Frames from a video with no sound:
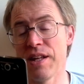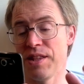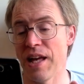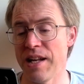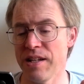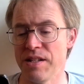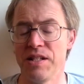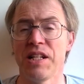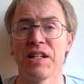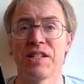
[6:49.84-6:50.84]
Then
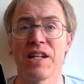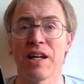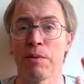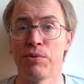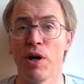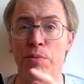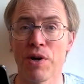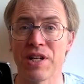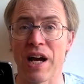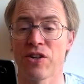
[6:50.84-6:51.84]
needing to take
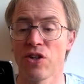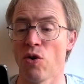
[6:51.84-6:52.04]
appropriate action,